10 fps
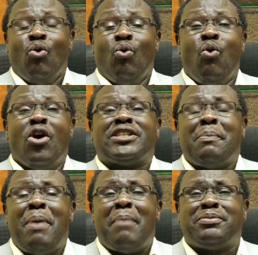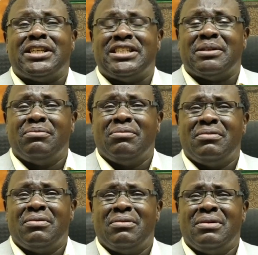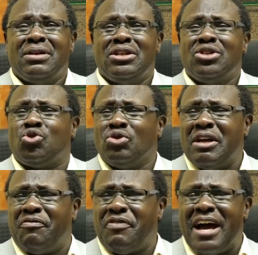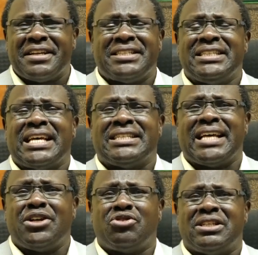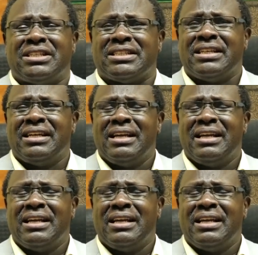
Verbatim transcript: Water baptism to the Pharisees and Sadducees